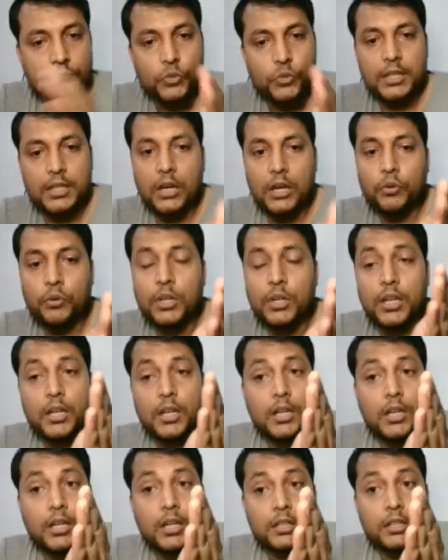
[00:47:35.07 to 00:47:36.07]
Now
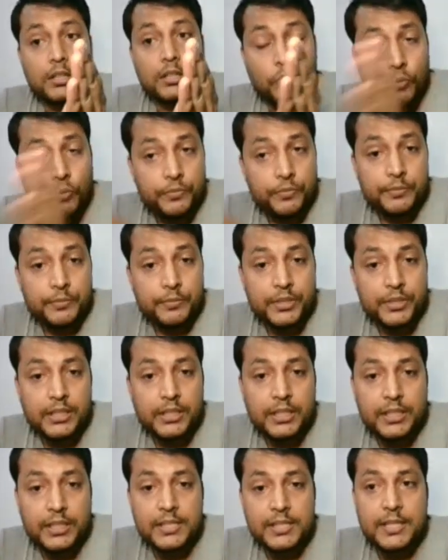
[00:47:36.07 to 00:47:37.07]
the ovum
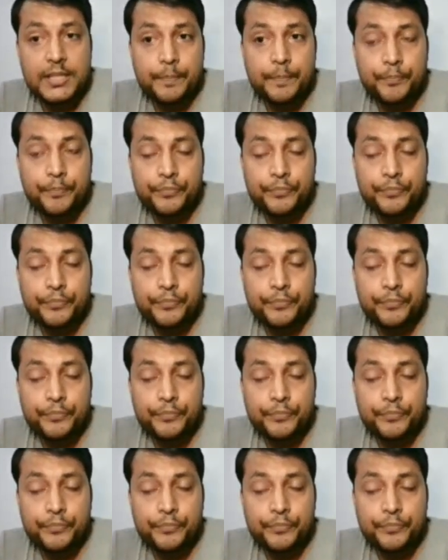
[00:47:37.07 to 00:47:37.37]
released,